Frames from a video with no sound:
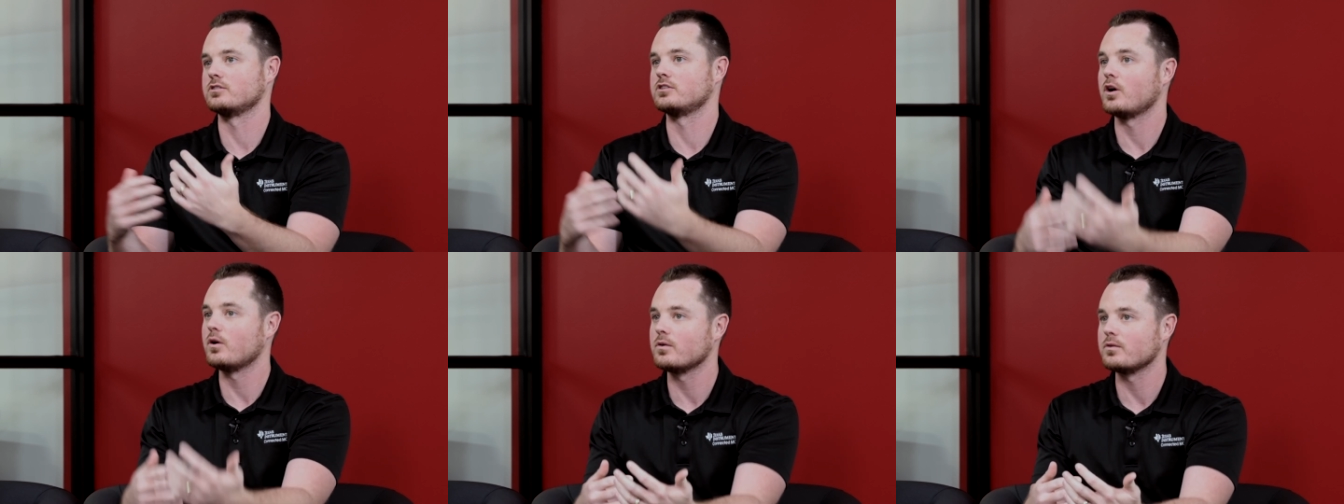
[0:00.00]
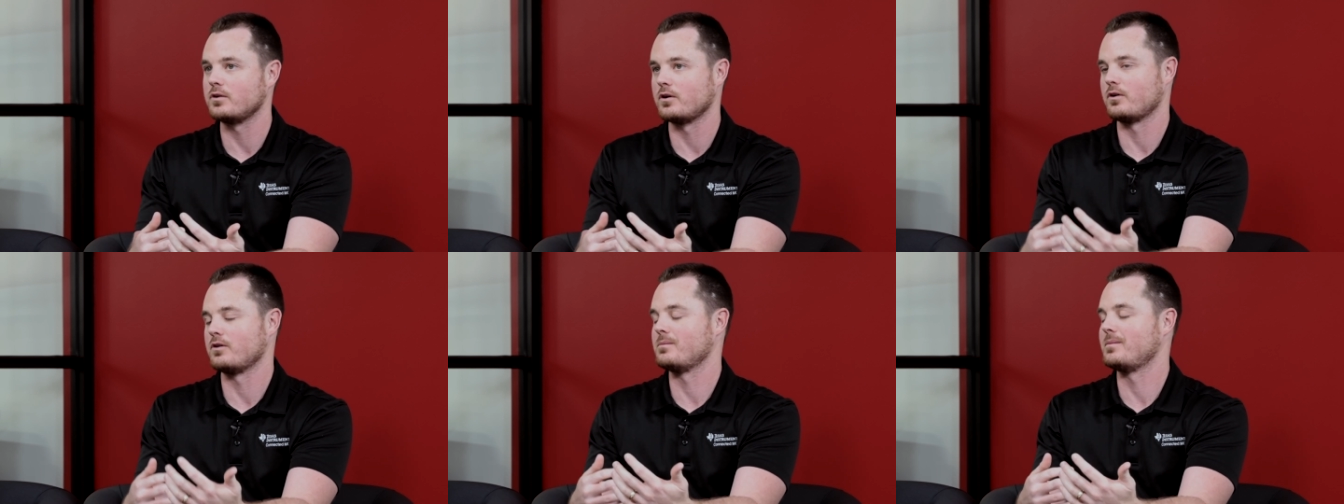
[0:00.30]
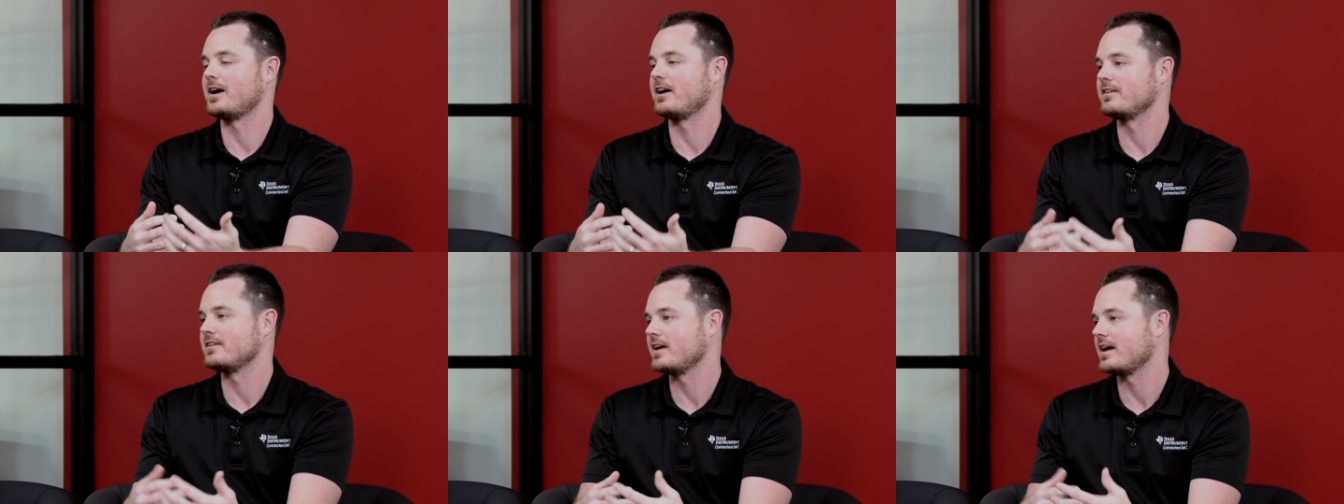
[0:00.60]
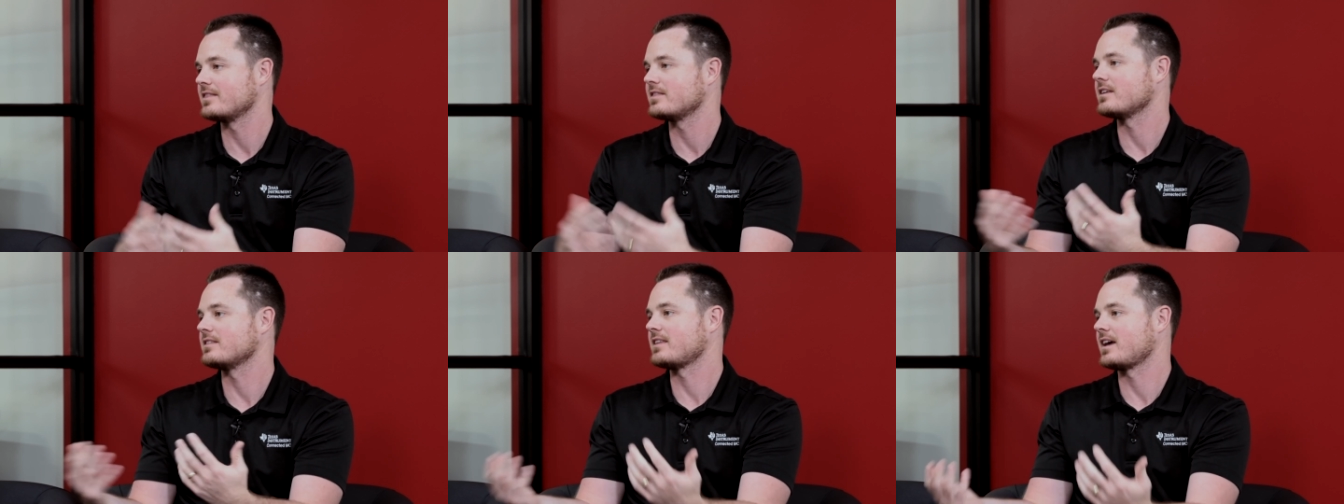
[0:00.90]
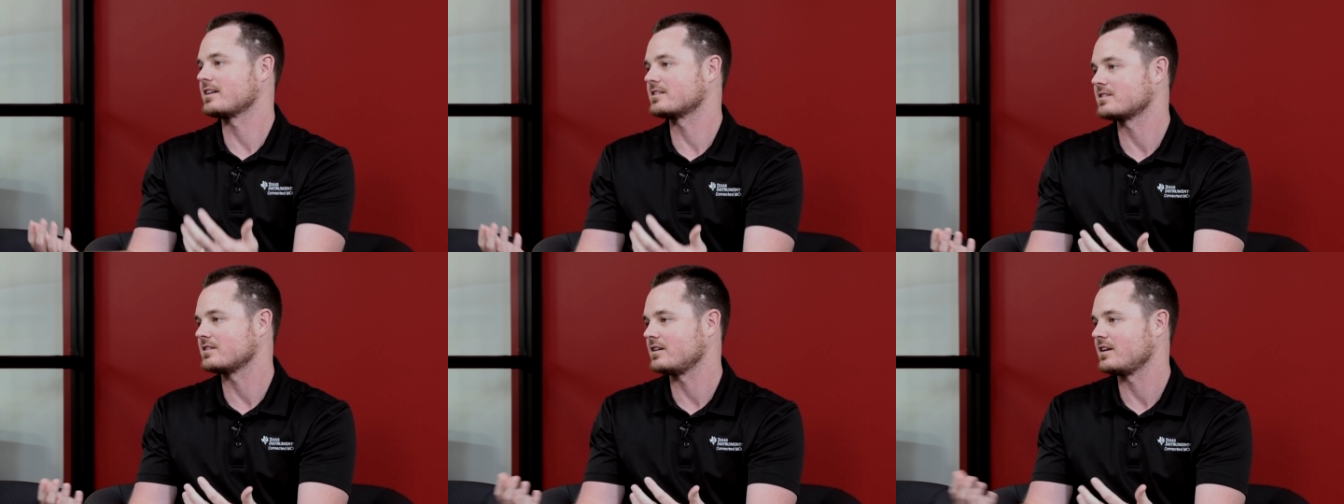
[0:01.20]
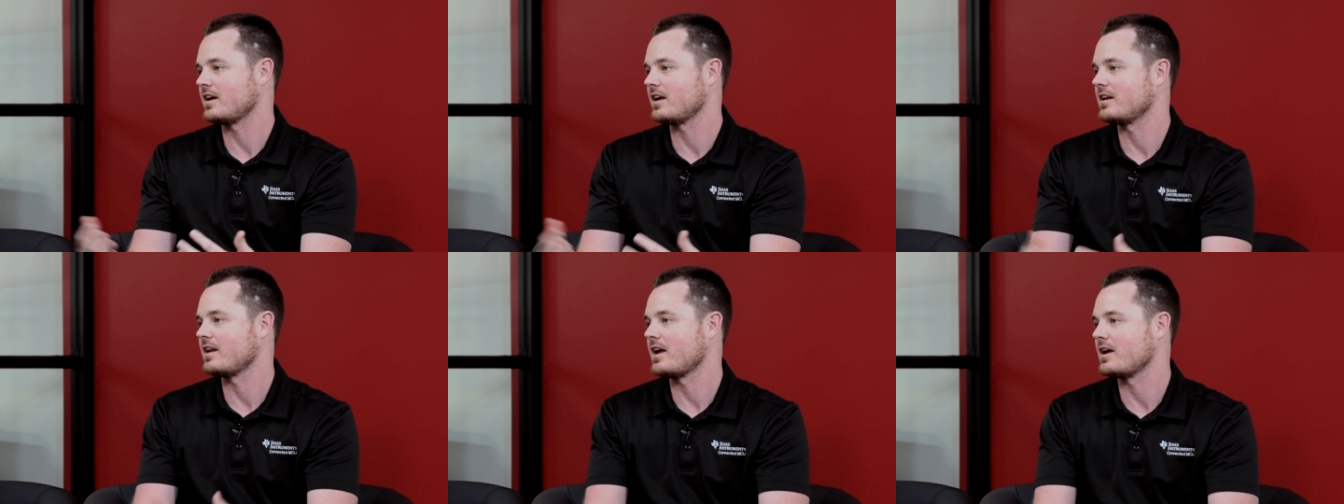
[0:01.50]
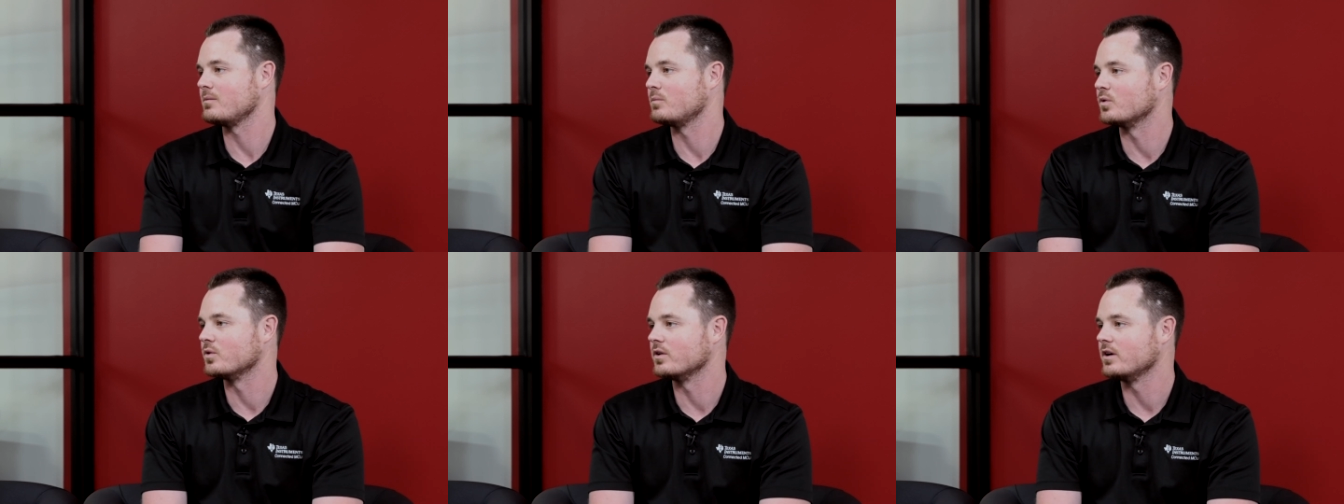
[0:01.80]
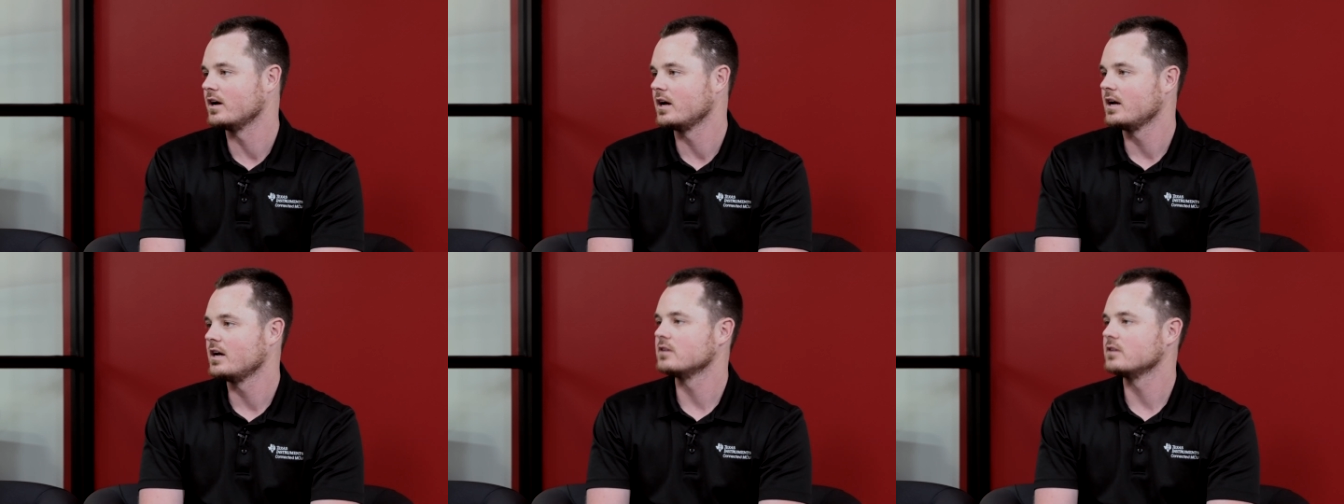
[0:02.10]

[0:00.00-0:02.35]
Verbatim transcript: don't know about yet that that's gonna enable.